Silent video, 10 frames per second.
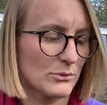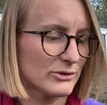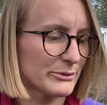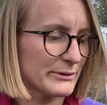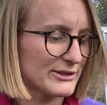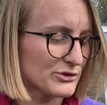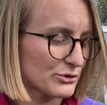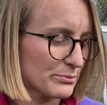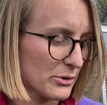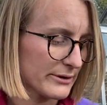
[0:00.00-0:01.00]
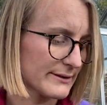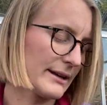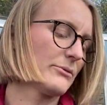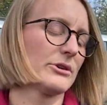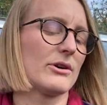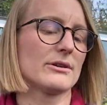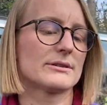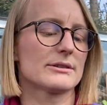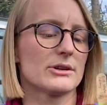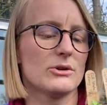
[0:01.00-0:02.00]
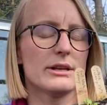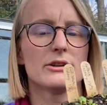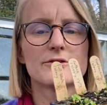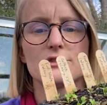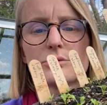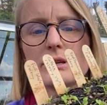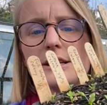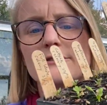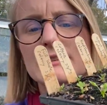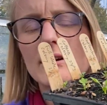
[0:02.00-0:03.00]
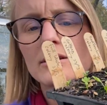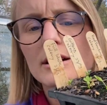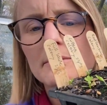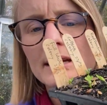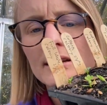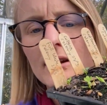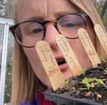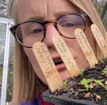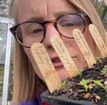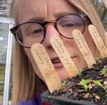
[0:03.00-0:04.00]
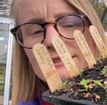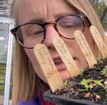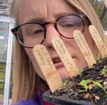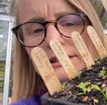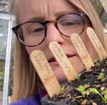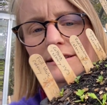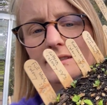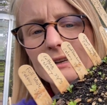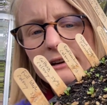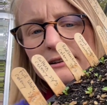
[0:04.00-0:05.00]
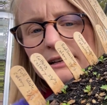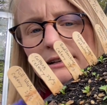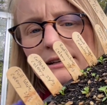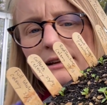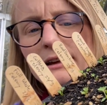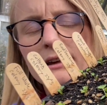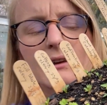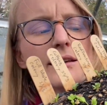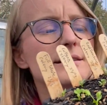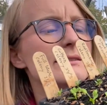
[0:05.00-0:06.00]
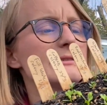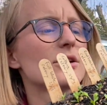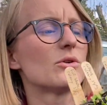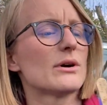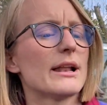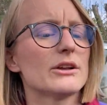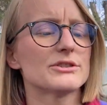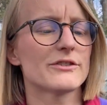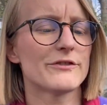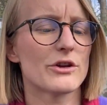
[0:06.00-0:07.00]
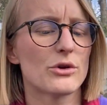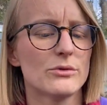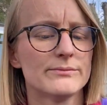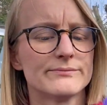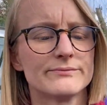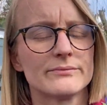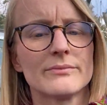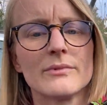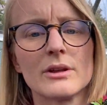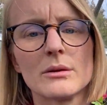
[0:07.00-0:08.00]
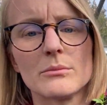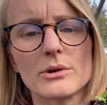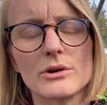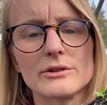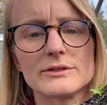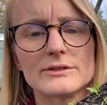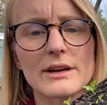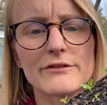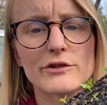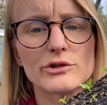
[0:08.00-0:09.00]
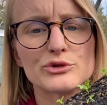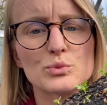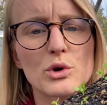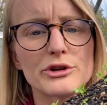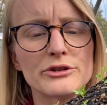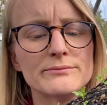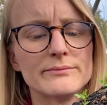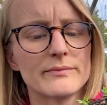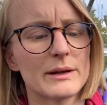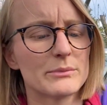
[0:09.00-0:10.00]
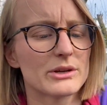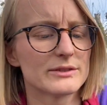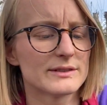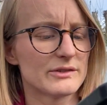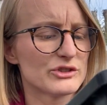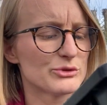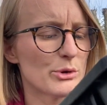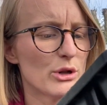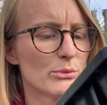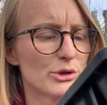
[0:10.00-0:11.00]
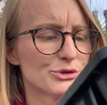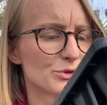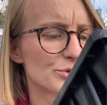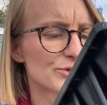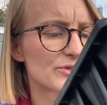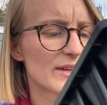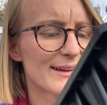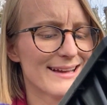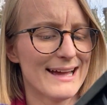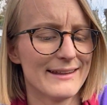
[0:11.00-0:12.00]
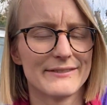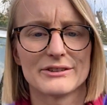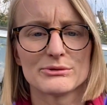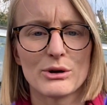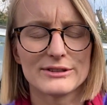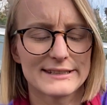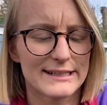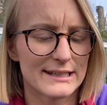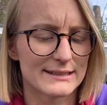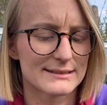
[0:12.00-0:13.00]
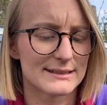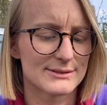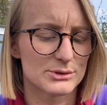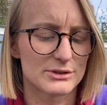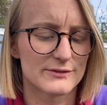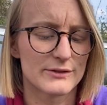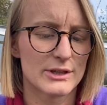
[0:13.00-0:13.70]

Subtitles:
also pleased to report that we got quite a lot of true leaves now coming on the celery and the celeriac. So I lost a few because I forgot to water, and because they're in small modules and they're small seedlings, they sort of